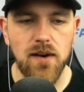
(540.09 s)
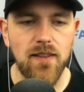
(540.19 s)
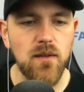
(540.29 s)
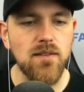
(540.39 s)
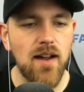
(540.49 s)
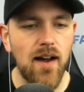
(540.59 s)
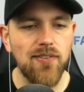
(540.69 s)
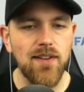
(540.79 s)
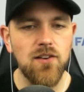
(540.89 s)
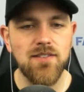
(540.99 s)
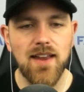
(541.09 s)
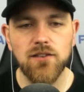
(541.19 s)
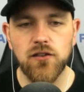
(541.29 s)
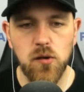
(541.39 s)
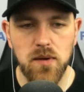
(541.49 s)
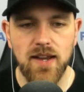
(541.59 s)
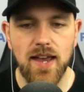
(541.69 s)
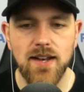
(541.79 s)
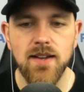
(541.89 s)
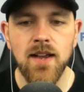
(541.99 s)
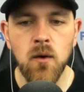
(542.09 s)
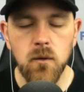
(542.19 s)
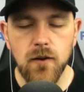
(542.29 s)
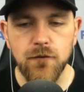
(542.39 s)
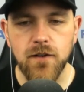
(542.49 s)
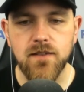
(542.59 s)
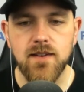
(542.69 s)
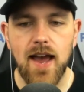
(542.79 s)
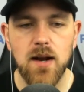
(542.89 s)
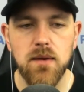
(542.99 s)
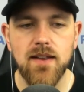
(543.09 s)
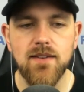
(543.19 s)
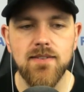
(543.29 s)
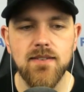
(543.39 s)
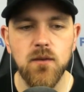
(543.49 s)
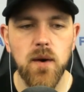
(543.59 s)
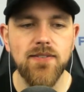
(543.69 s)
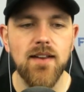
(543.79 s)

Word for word: And I think those constellations actually do begin with our first stack because the Red